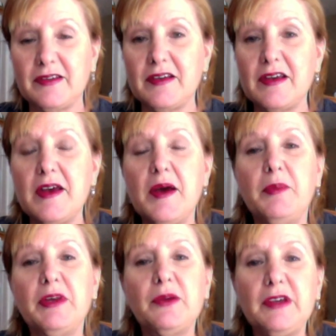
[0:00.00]

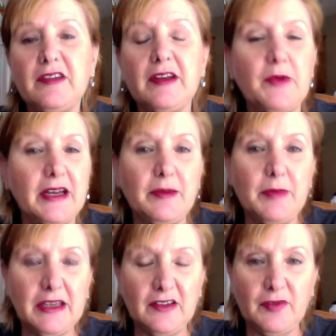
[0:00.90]
years. But the
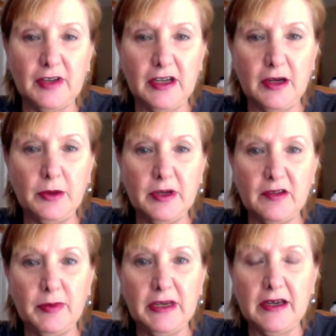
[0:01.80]
reason I wanted to make this
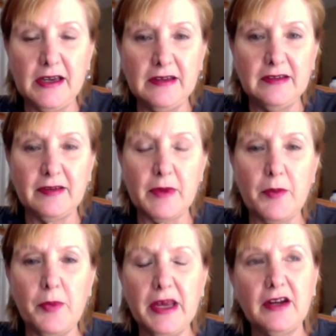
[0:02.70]
video is
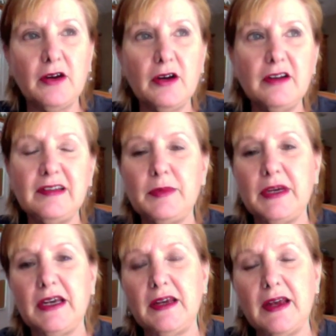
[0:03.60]
because it
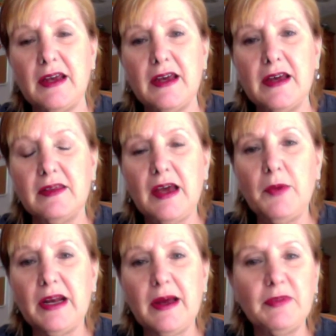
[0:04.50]
occurred to
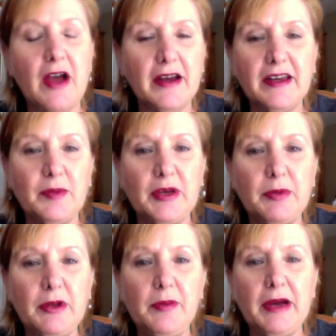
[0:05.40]
me that when
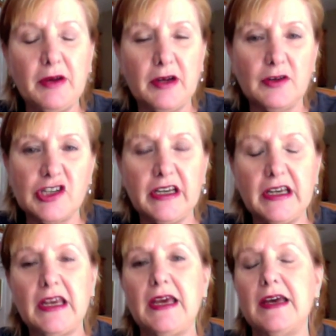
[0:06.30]
I'm talking to people
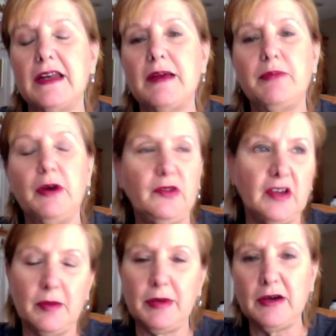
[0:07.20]
about coaching
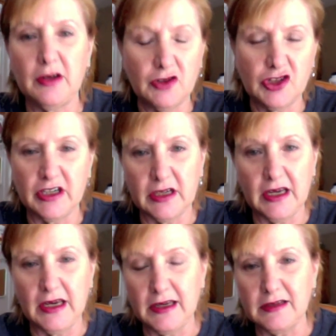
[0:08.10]
and I'm posting
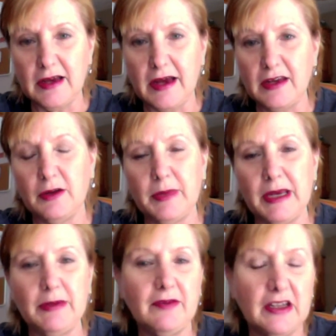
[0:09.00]
about coaching
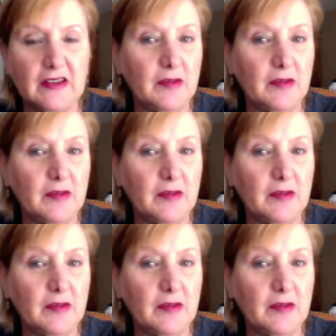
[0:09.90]
and,